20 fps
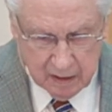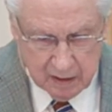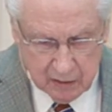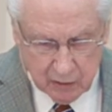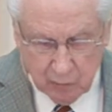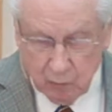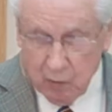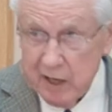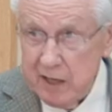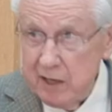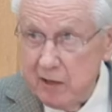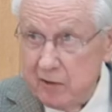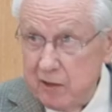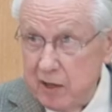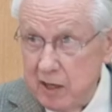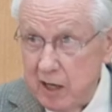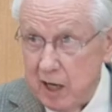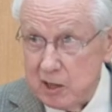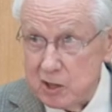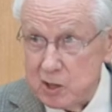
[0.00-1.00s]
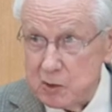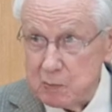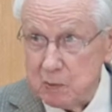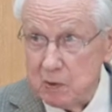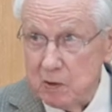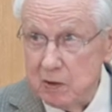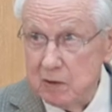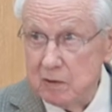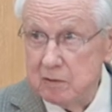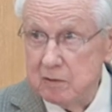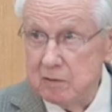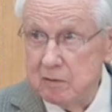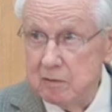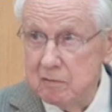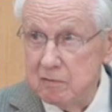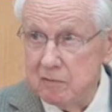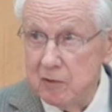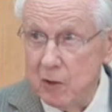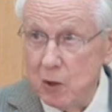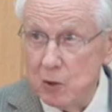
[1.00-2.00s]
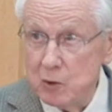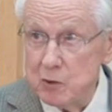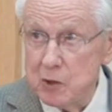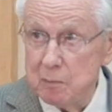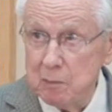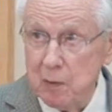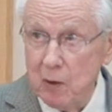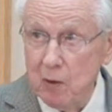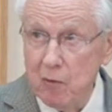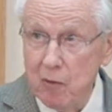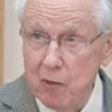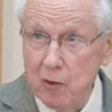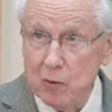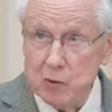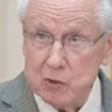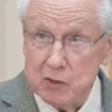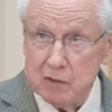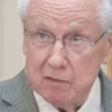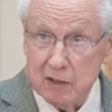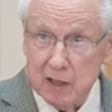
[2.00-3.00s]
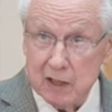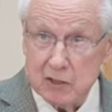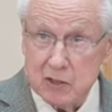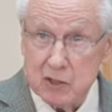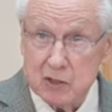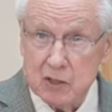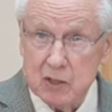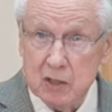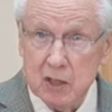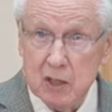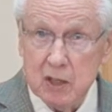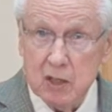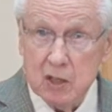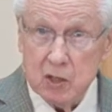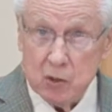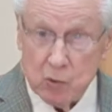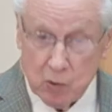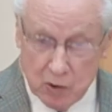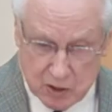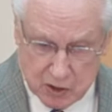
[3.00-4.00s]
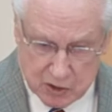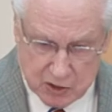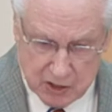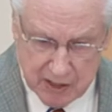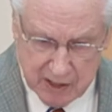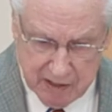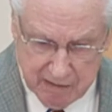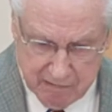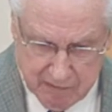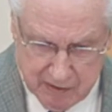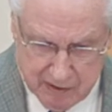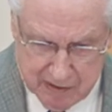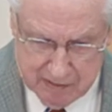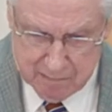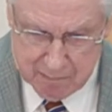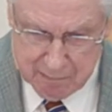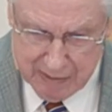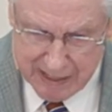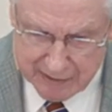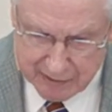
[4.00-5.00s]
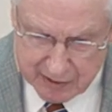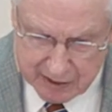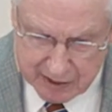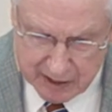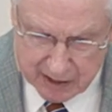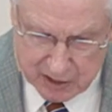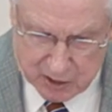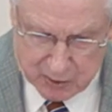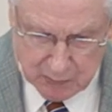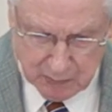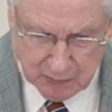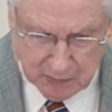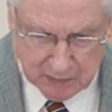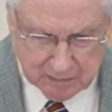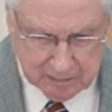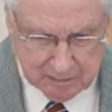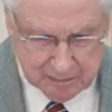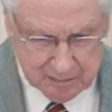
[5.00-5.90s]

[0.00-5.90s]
The weight of the gospel falls upon those of us who are saved by the gospel.